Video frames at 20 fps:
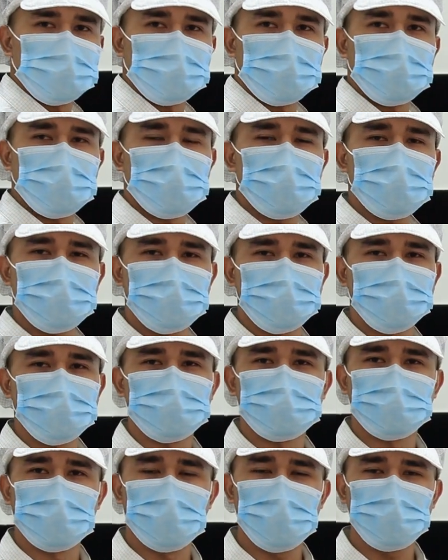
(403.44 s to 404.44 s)
Hi,
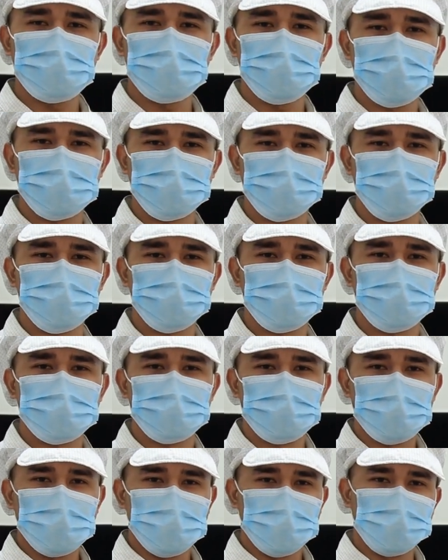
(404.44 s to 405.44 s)
I'm Buds,
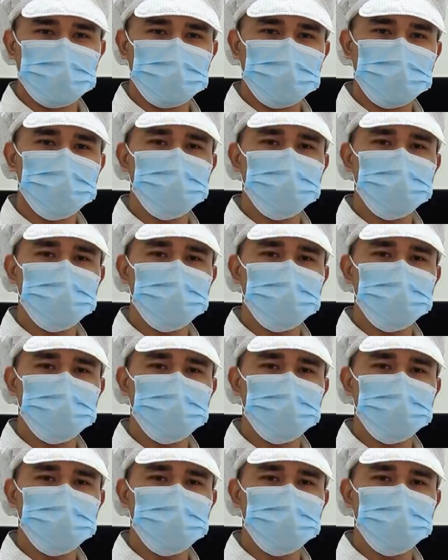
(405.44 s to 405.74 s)
and this is